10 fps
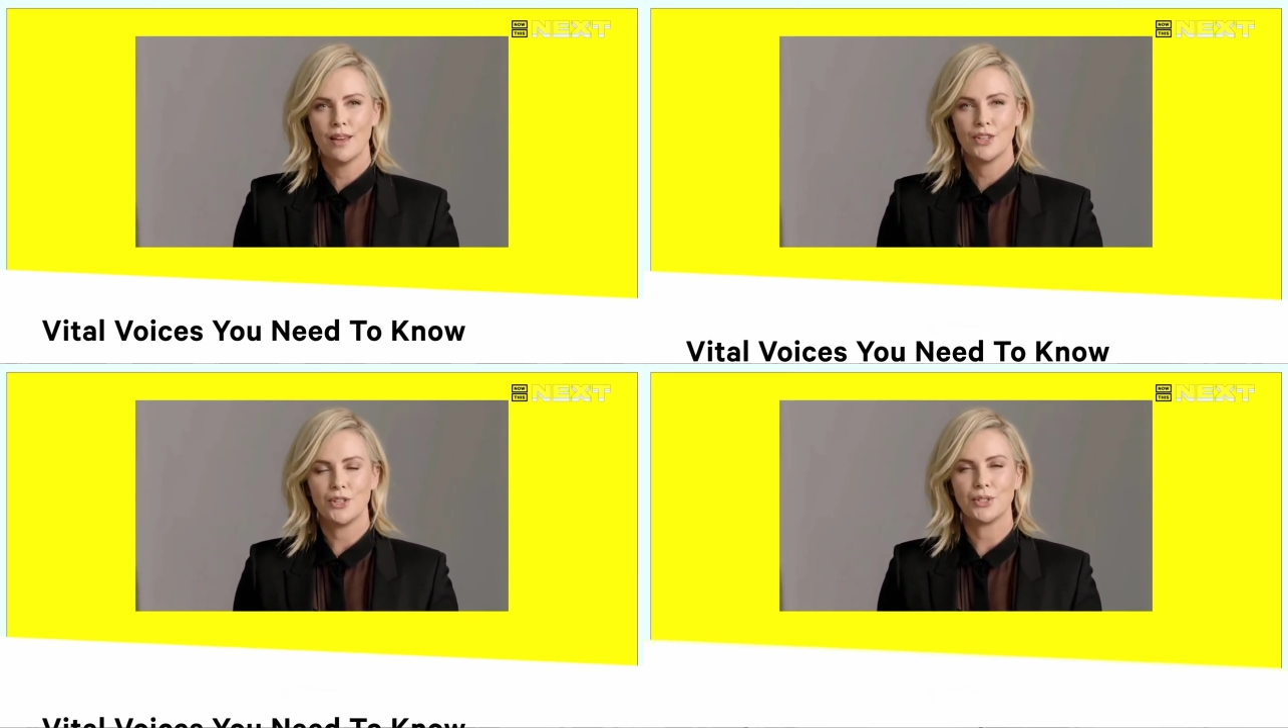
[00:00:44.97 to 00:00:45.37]

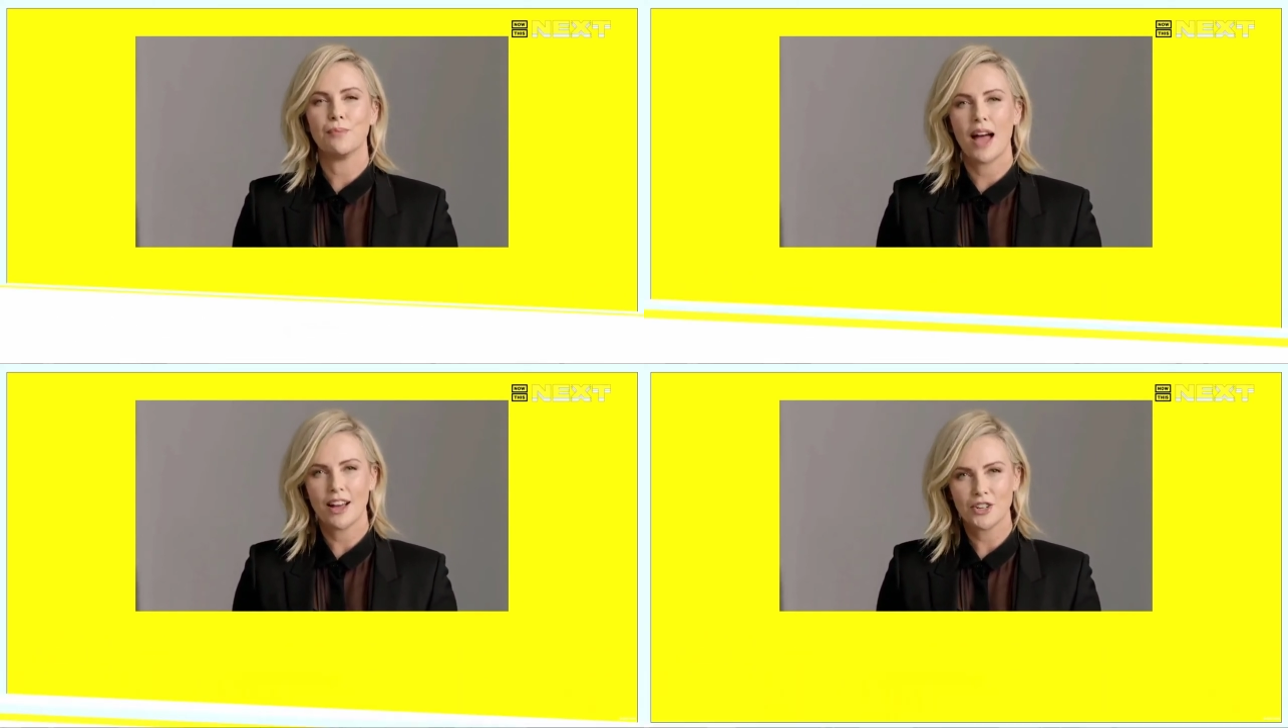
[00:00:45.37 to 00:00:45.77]
She's
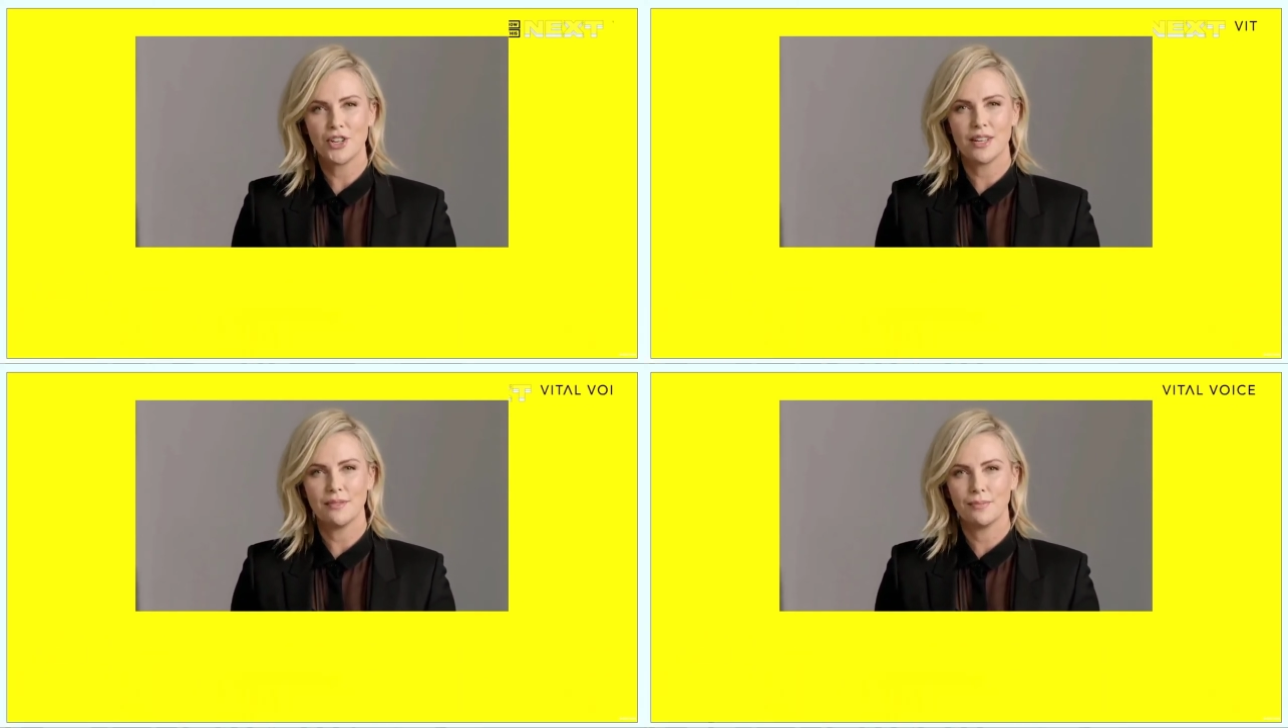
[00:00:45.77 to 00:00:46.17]

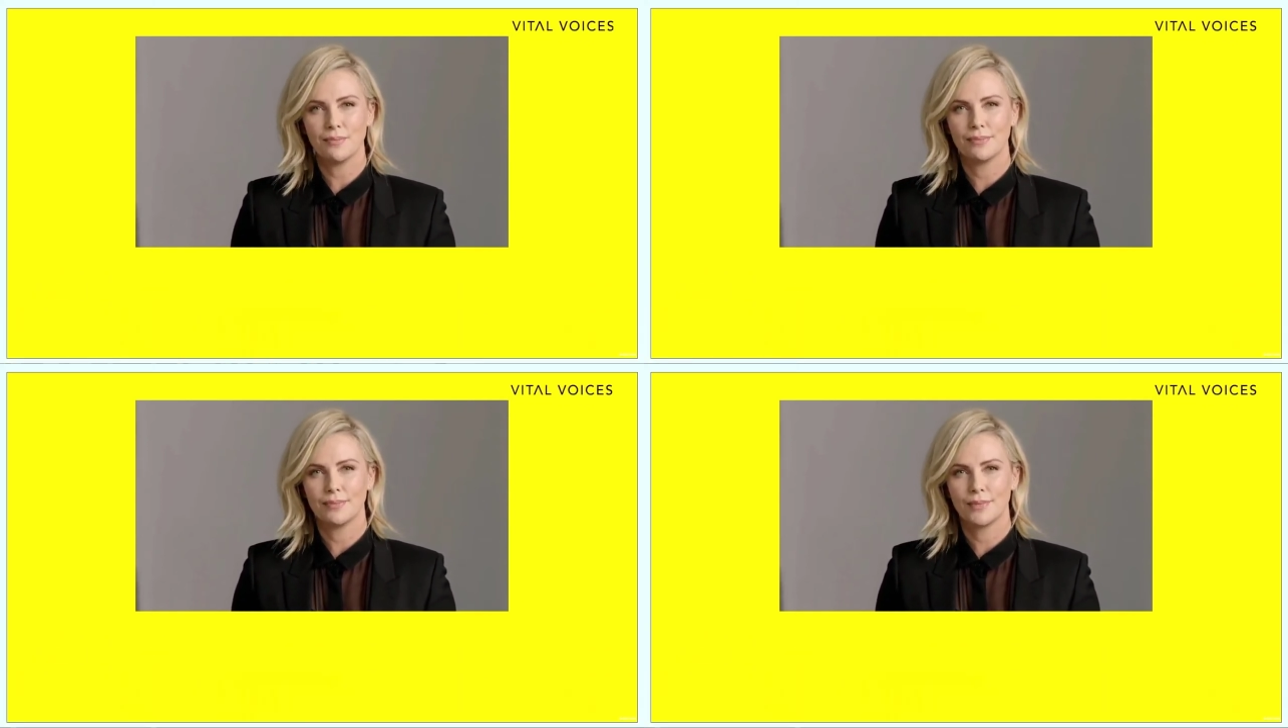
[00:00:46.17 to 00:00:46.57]
compassionate,
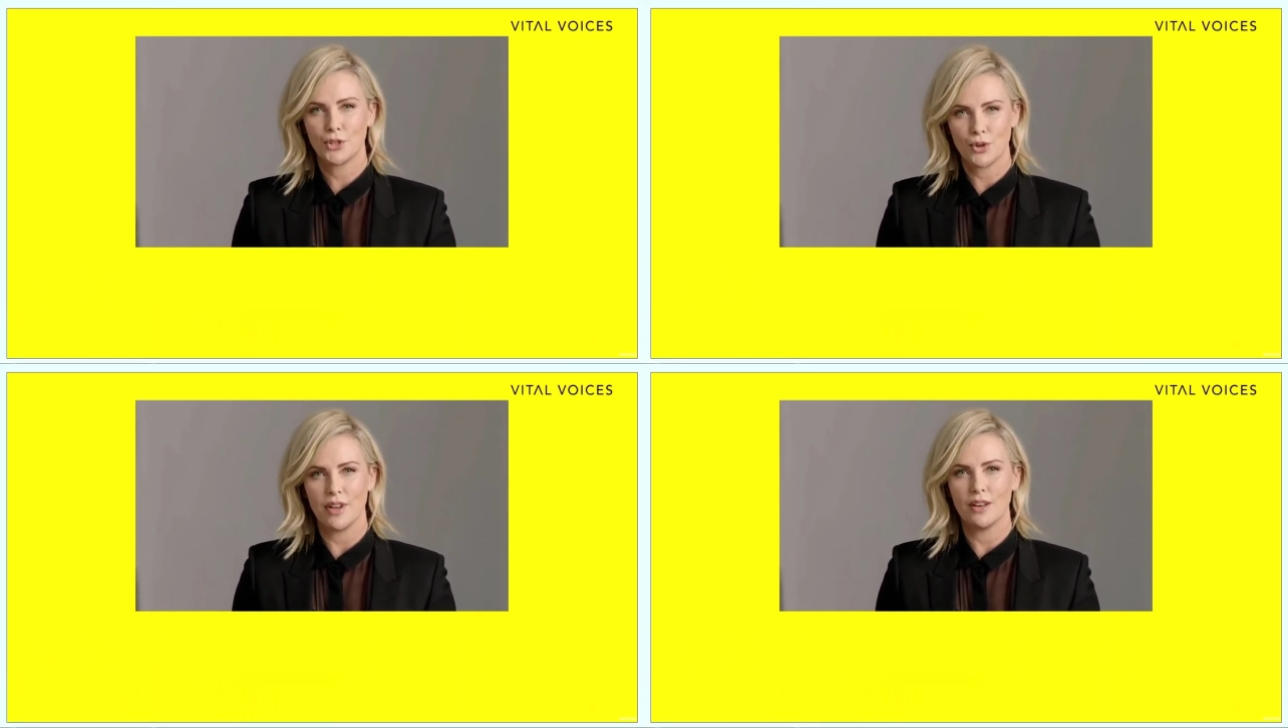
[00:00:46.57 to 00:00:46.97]

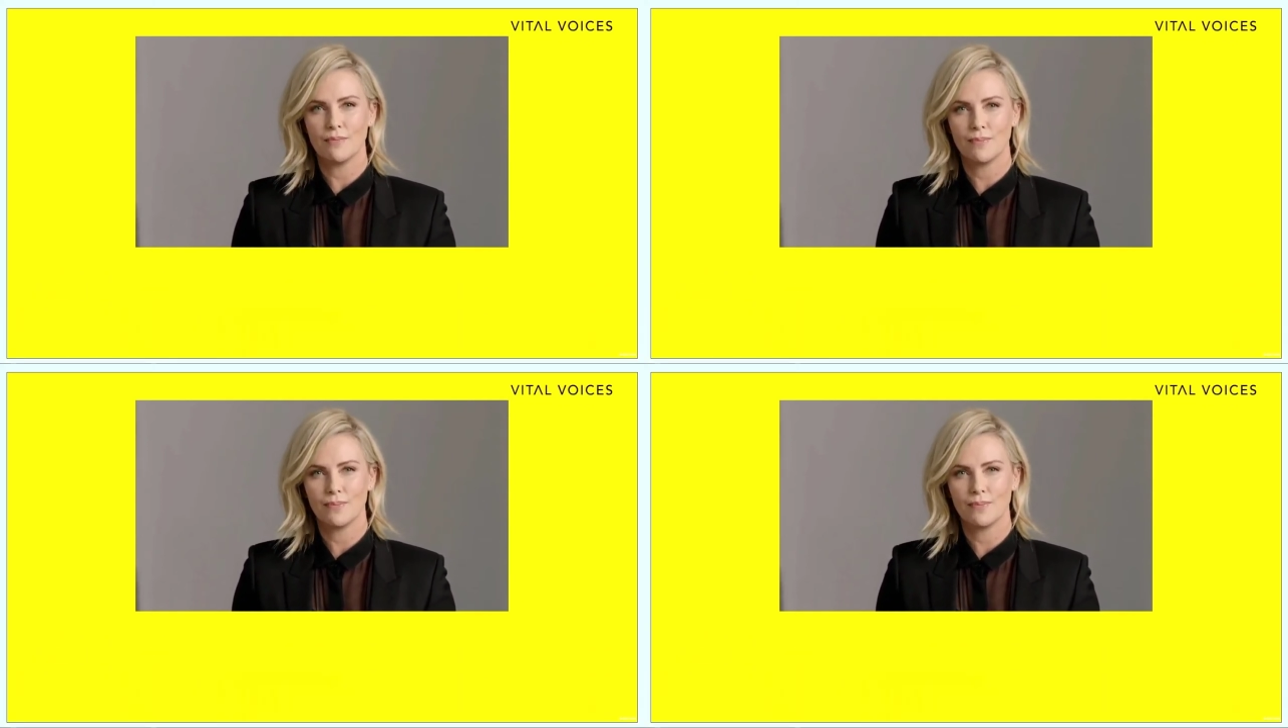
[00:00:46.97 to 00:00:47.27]
driven,